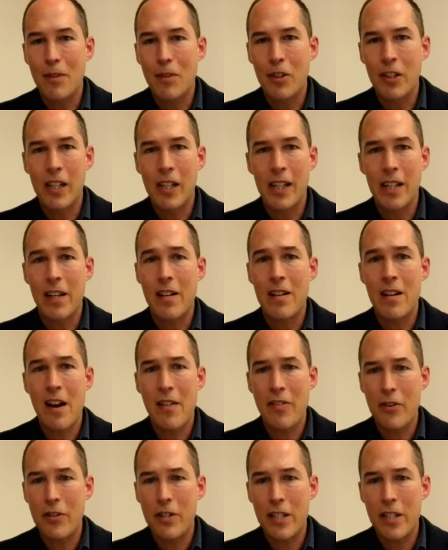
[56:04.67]
looking at
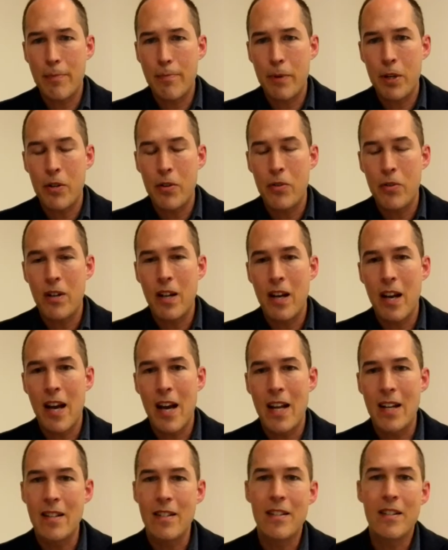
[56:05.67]
another dispute,
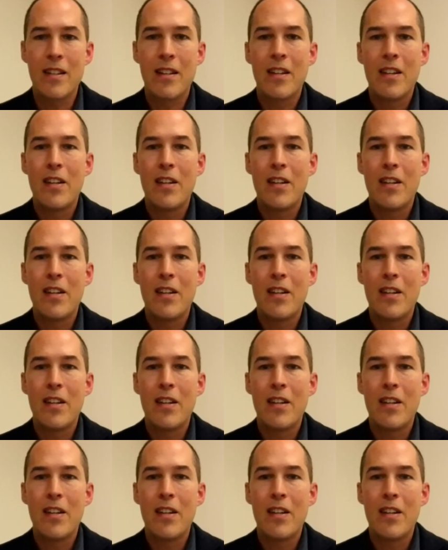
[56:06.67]
and